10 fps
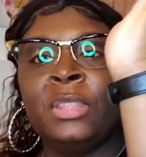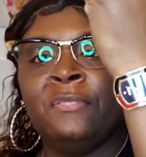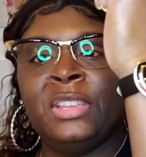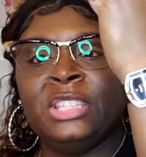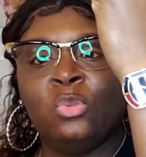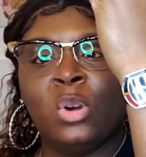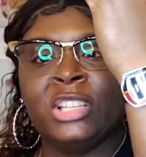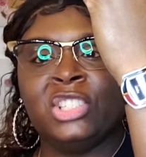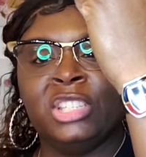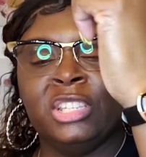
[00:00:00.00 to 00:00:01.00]
Fendi
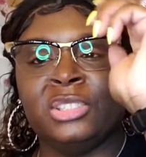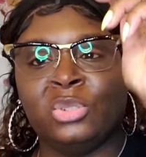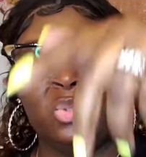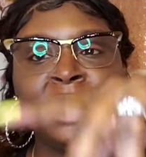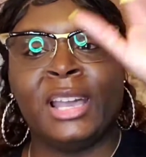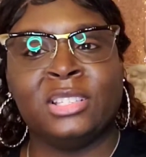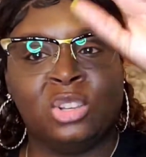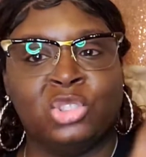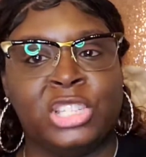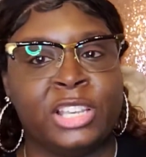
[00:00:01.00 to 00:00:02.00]
watch in here. So you guys
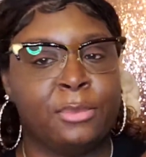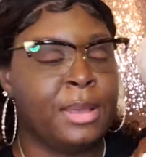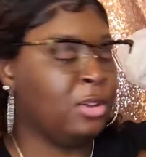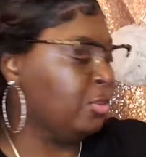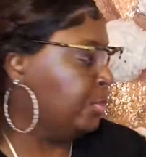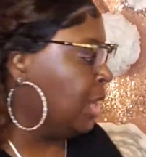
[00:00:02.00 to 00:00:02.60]
go check them out.